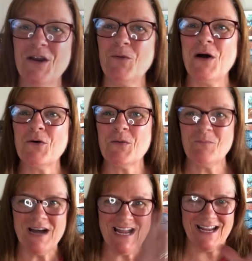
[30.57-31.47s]
Welcome
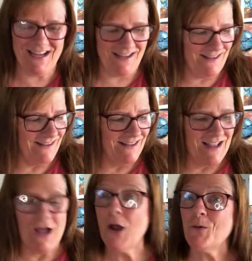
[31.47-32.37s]
back.
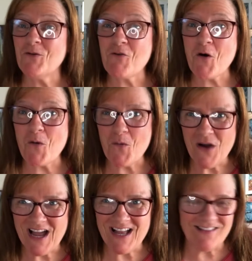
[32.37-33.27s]
Hope you're all
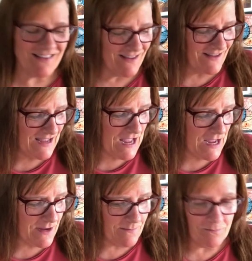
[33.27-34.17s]
well.
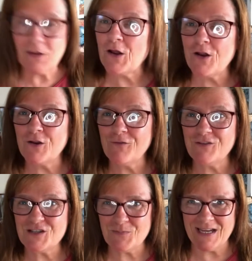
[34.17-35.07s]
Lovely
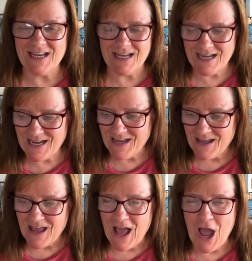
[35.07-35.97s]
to be here.
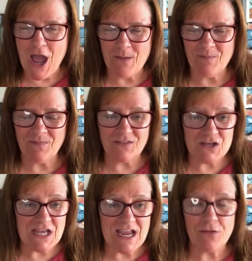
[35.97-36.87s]

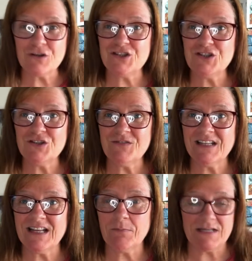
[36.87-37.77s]
Today I thought I'd do something a
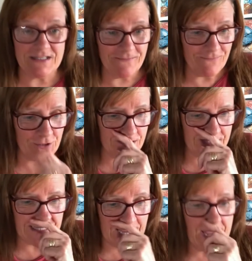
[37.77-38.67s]
little bit
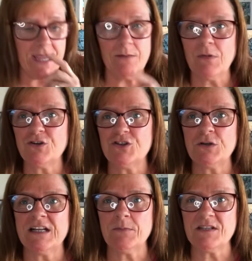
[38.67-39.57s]
different. I'm going to do
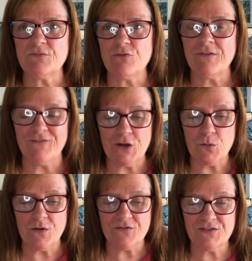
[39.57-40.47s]
a little bit of a
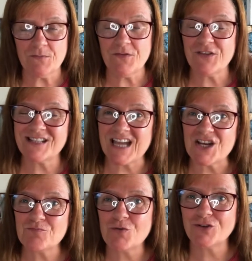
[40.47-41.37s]
review of some of the
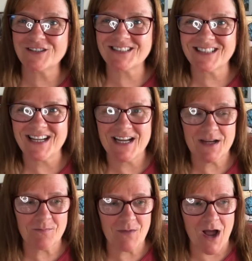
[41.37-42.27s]
sketchbooks.
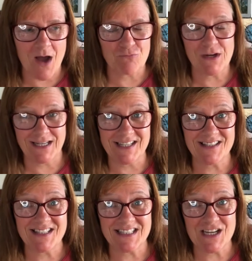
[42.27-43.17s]
I'm really
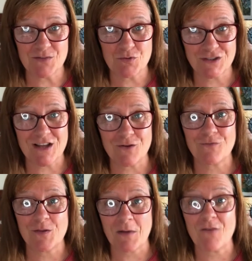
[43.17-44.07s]
into sketchbooks. I
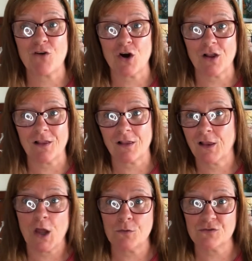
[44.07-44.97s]
love them. I've got
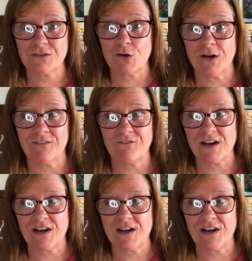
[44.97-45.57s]
loads. I've got a lot.